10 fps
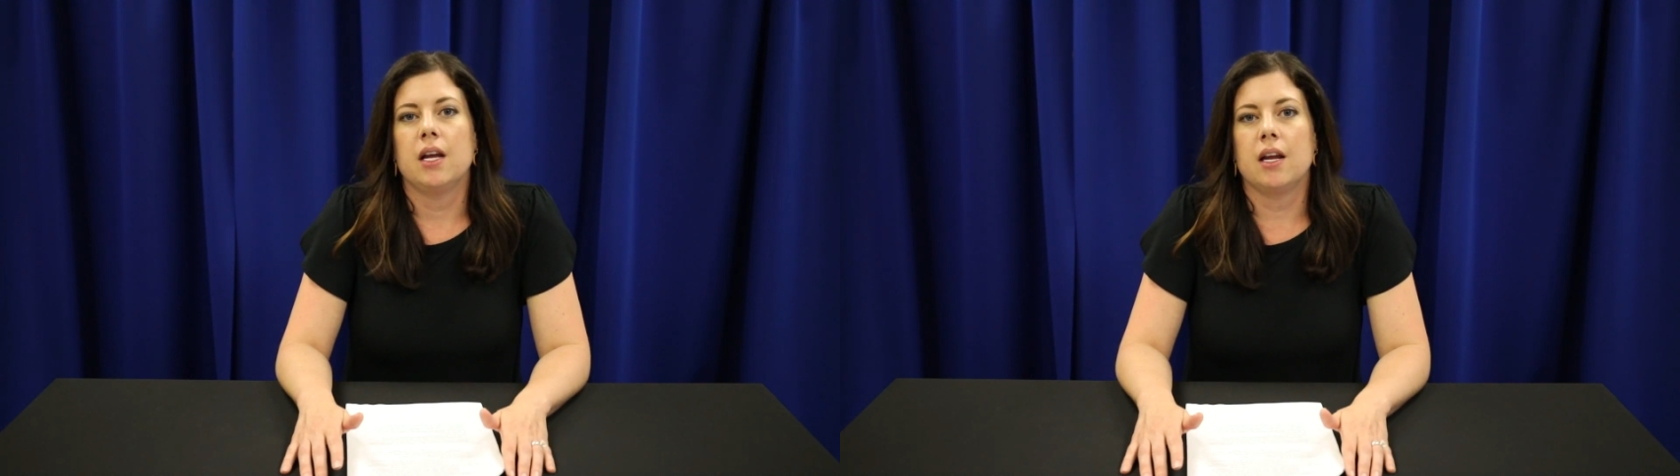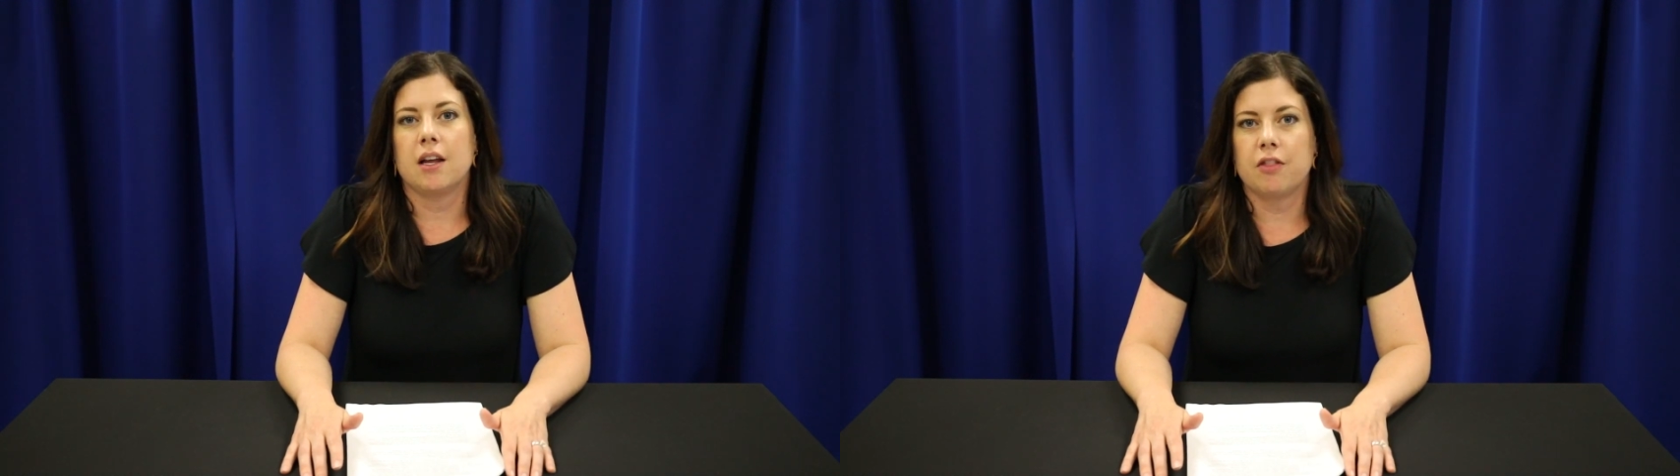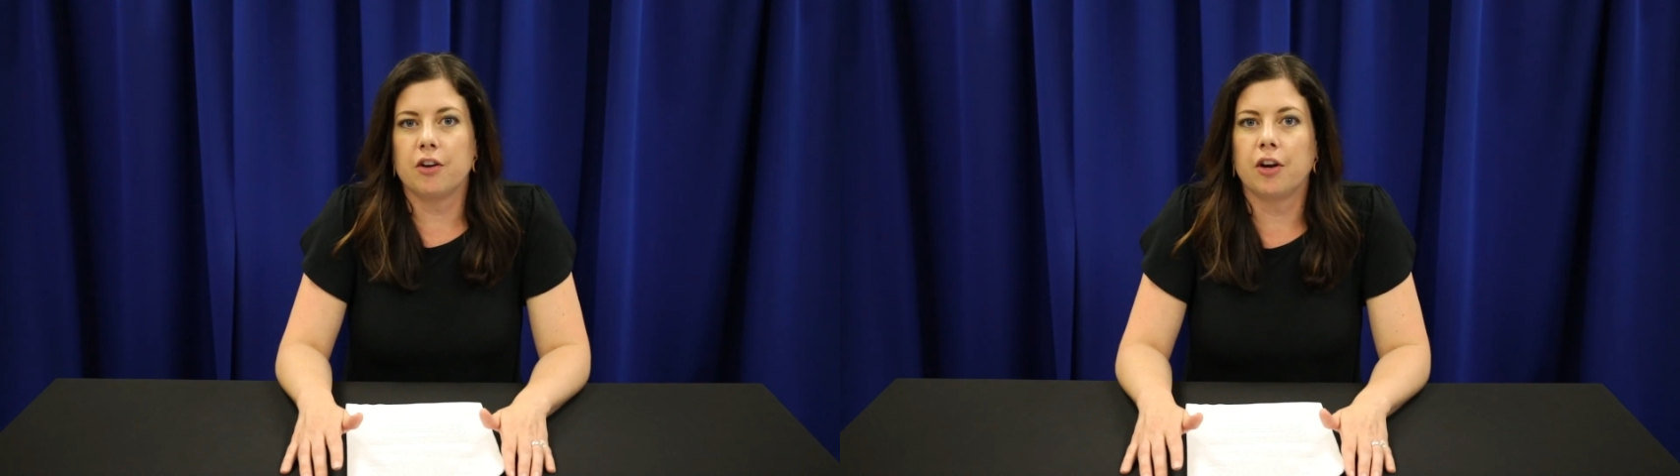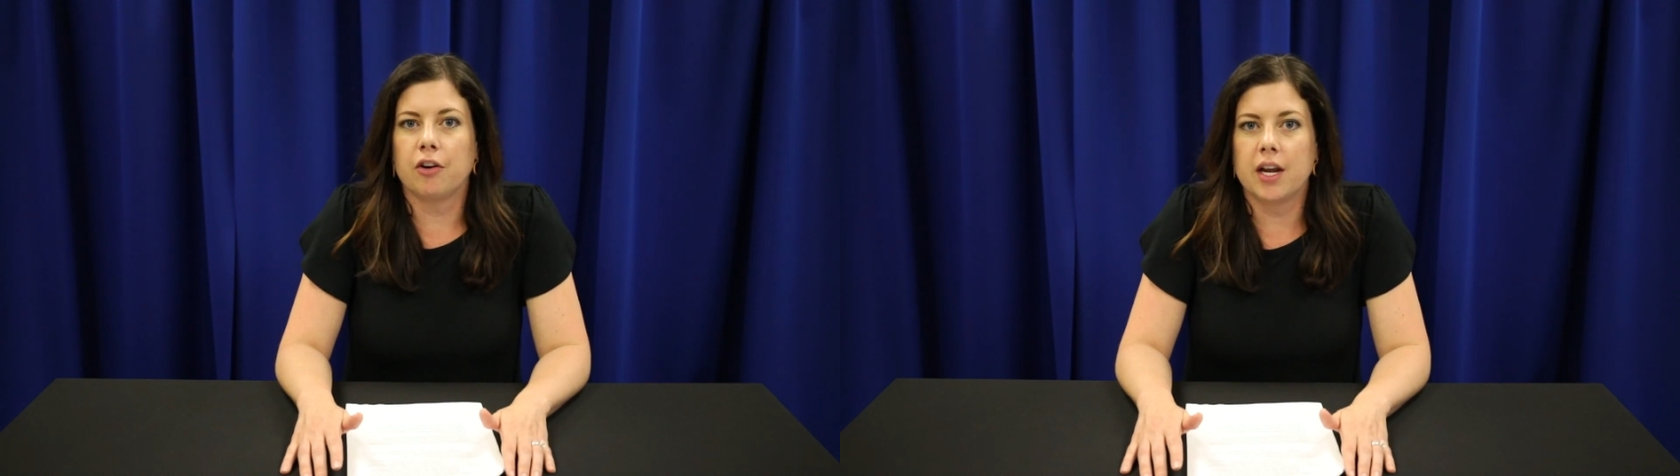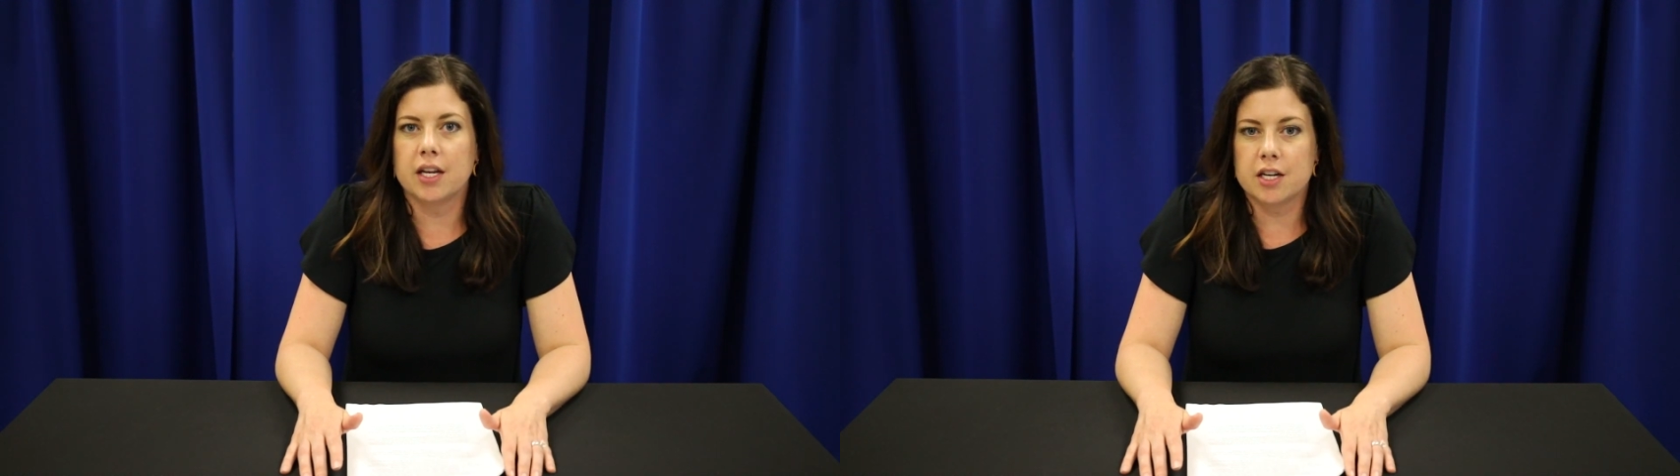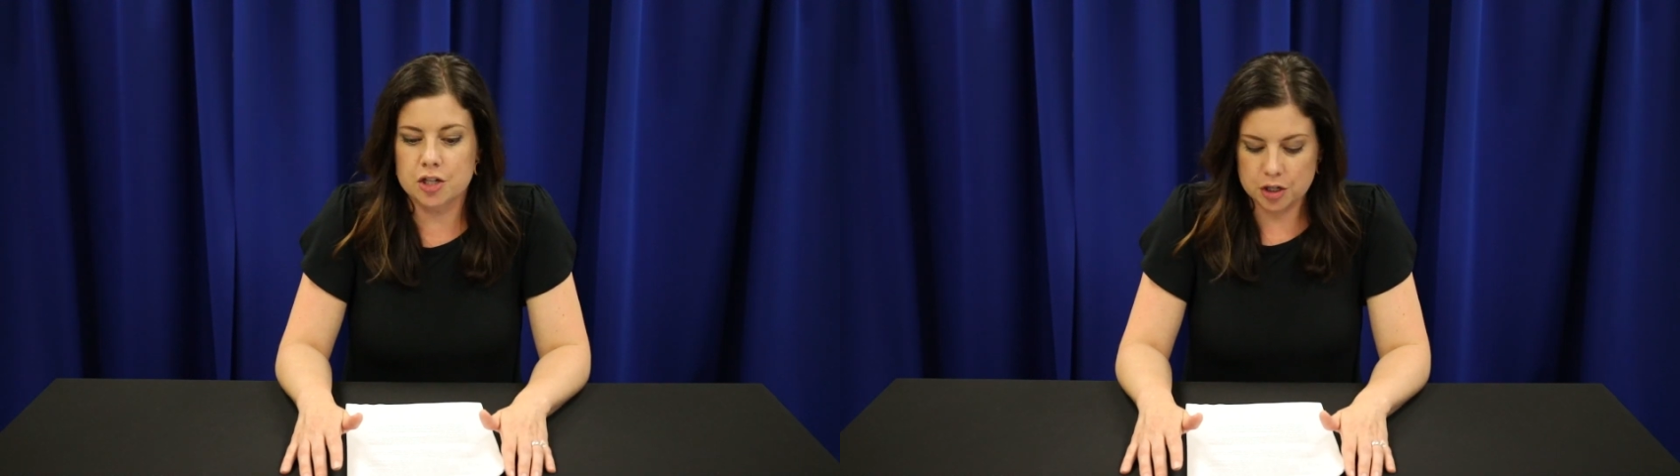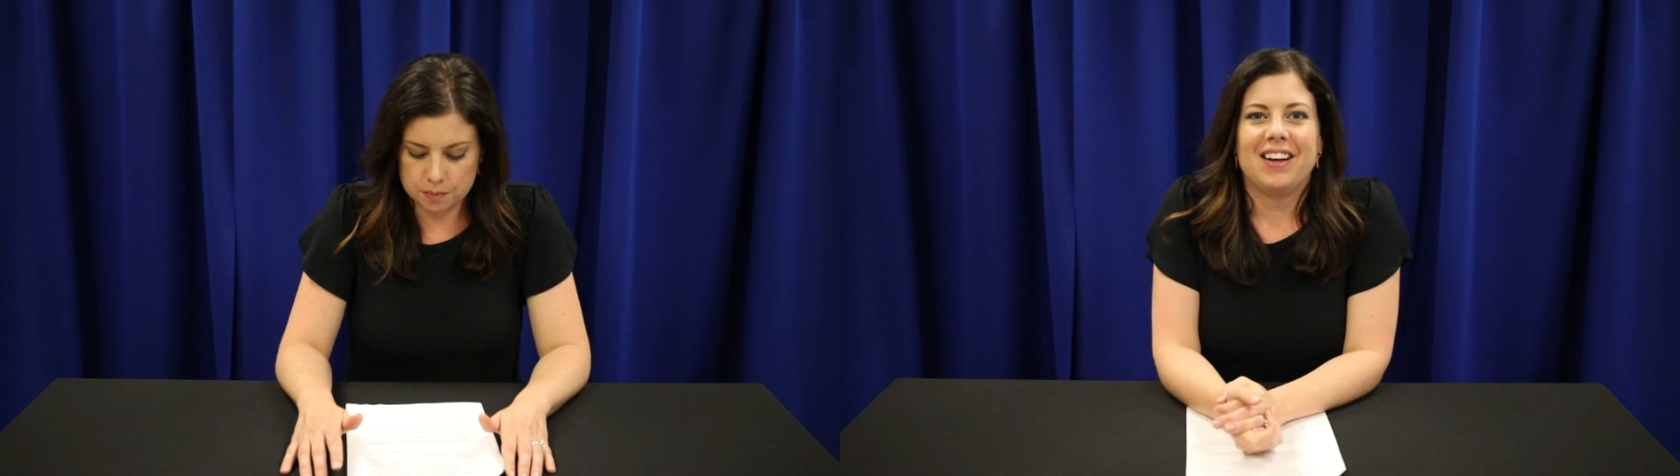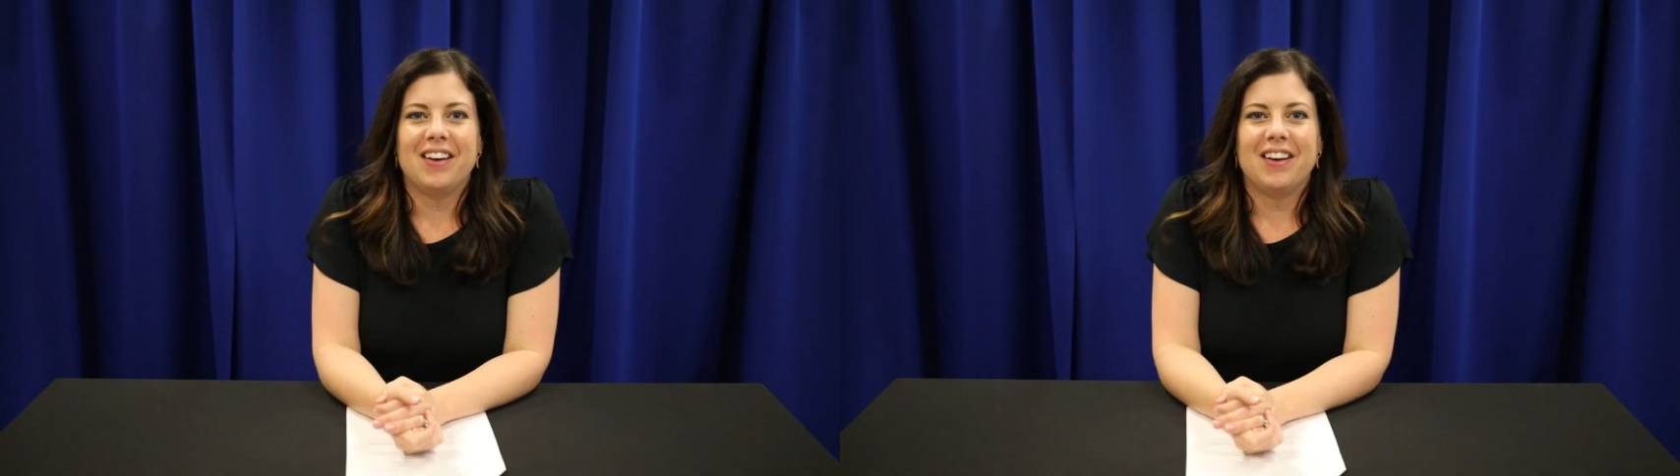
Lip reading: and get there in great condition.